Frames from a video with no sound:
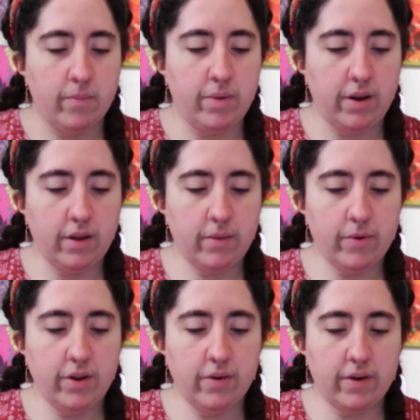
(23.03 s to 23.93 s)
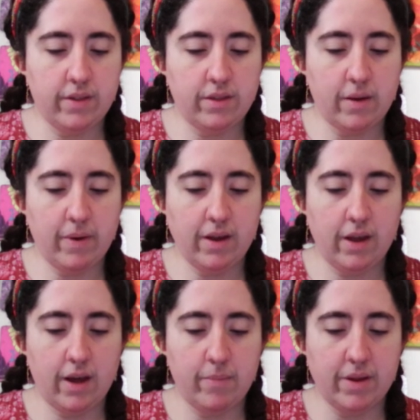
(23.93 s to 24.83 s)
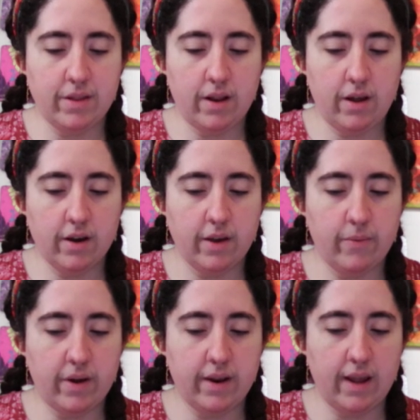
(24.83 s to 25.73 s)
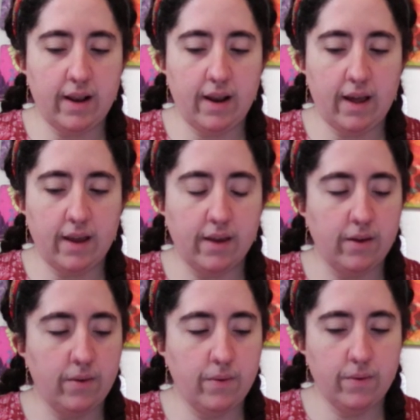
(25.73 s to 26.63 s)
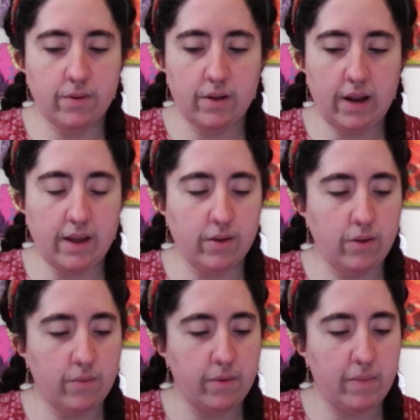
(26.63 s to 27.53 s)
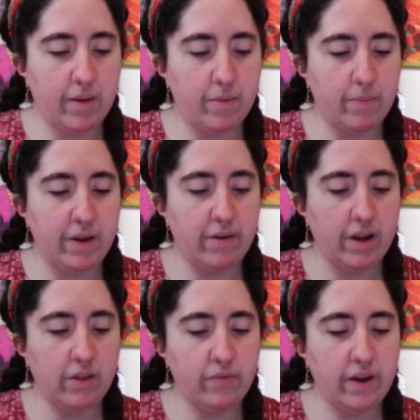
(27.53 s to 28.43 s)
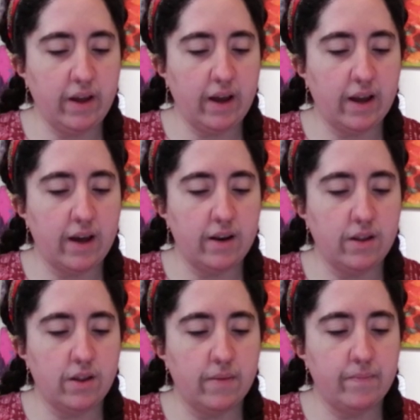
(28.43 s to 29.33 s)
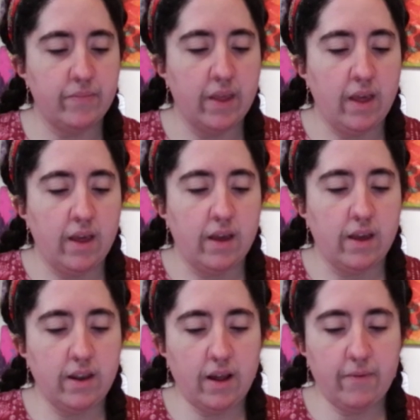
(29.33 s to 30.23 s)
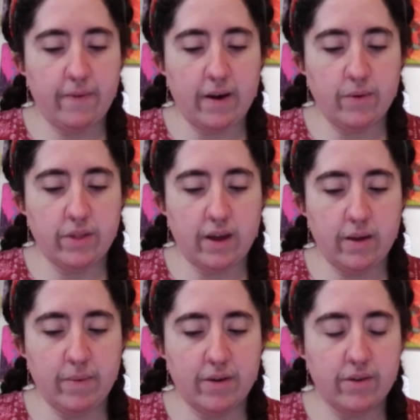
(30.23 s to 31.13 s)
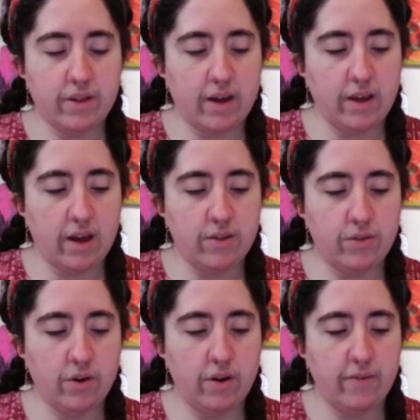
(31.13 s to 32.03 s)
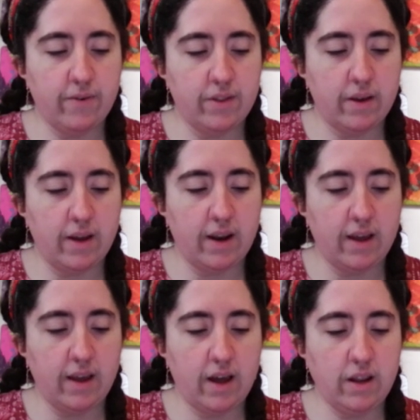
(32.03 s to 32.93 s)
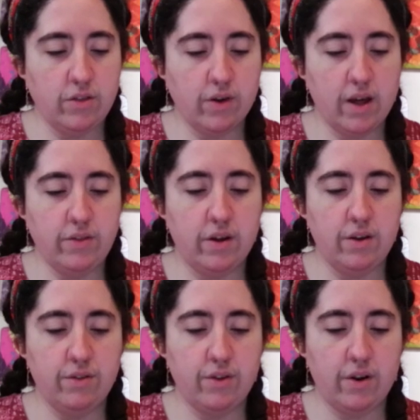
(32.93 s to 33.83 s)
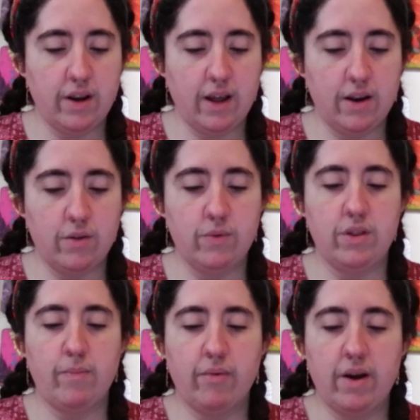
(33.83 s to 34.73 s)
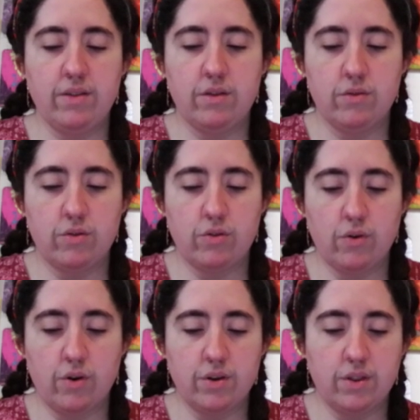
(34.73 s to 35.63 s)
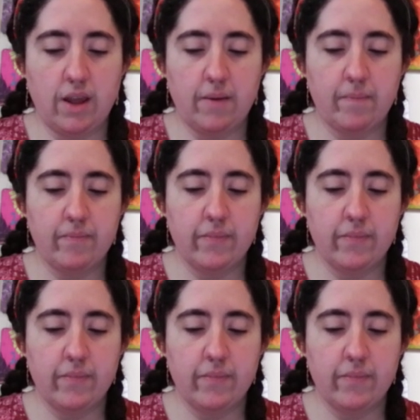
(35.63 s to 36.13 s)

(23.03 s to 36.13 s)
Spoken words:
Peter the bully who had stabbed Ahi had been the lucky one, and like you don't remember, Peter and his friend had gotten in a fight with Ahi because Ahi had stolen from them, and Ahi had inscribed certain stolen items with the presence of Sorrentine.